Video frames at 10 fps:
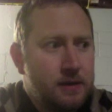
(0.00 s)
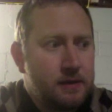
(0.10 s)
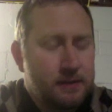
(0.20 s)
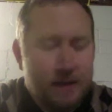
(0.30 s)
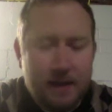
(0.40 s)

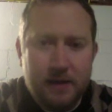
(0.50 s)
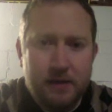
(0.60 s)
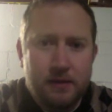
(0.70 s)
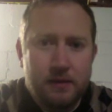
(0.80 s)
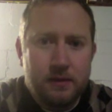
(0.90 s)
and
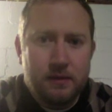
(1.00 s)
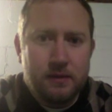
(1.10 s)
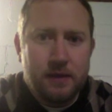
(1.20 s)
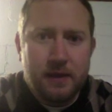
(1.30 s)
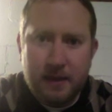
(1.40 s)
taking
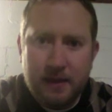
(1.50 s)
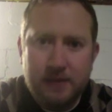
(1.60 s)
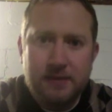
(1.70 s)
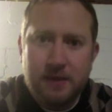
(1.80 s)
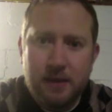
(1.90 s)
that
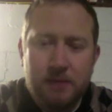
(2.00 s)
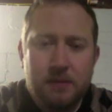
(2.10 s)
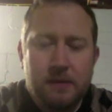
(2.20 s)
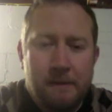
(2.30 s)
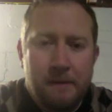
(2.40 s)
next step
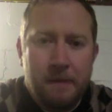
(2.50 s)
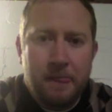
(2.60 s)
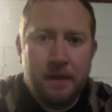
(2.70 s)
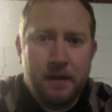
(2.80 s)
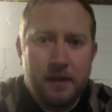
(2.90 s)

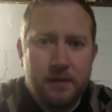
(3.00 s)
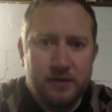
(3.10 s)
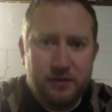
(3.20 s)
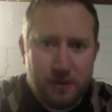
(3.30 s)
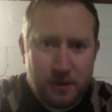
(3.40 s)
in
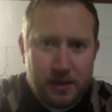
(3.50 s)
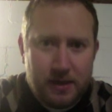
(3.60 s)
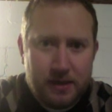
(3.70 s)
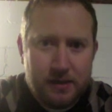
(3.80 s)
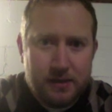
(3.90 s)
this
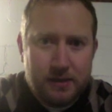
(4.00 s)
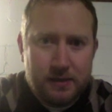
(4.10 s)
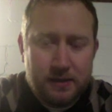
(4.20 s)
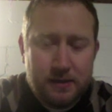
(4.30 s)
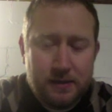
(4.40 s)
journey.
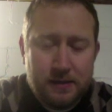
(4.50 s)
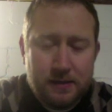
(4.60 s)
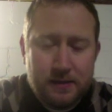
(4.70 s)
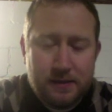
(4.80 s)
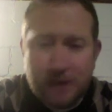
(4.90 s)

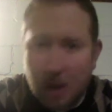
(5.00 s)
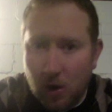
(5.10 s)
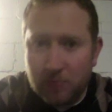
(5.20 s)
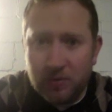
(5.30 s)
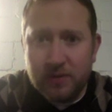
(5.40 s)
I
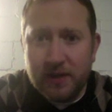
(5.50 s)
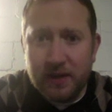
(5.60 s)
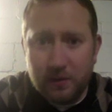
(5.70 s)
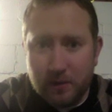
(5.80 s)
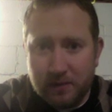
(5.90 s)
hope you'll take
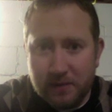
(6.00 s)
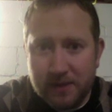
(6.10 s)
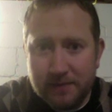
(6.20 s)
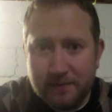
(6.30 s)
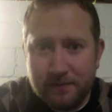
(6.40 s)
it with
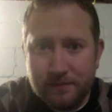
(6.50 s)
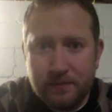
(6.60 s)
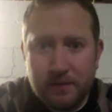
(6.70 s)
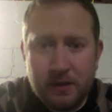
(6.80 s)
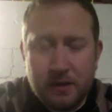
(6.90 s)
me,
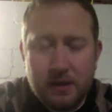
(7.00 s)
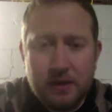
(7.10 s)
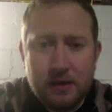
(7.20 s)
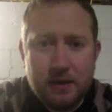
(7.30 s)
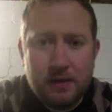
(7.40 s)

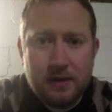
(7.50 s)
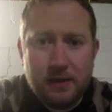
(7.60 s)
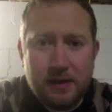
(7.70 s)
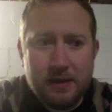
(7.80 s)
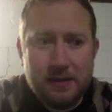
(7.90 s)

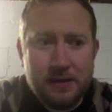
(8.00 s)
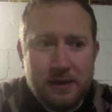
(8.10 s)
and